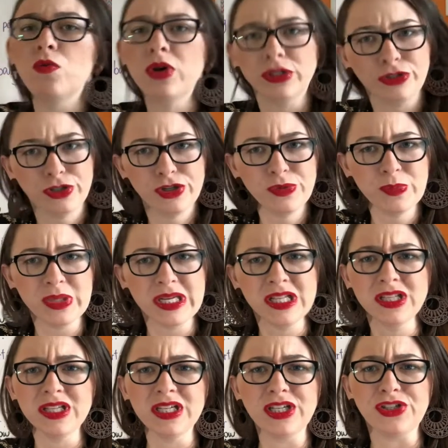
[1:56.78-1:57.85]
do you mean,
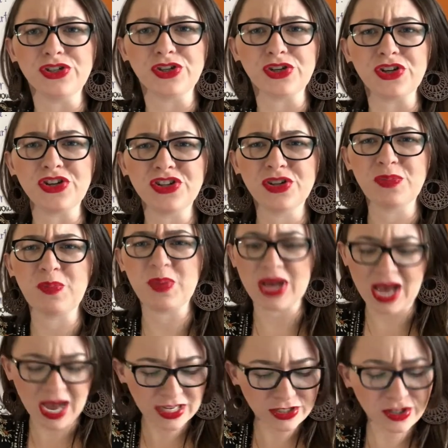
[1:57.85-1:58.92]
teacher? The
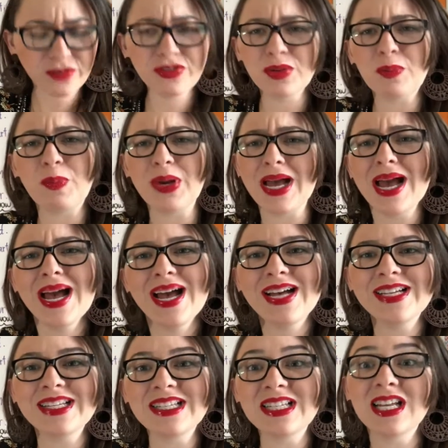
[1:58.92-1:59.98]
past of the
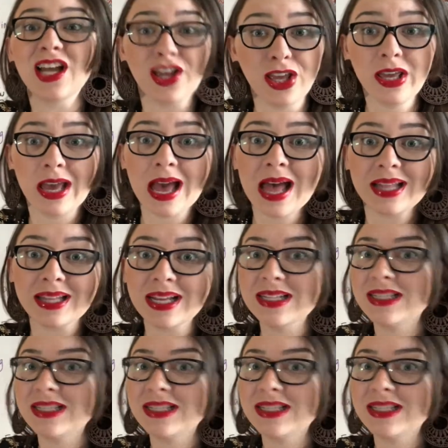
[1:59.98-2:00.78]
past? Yeah, that's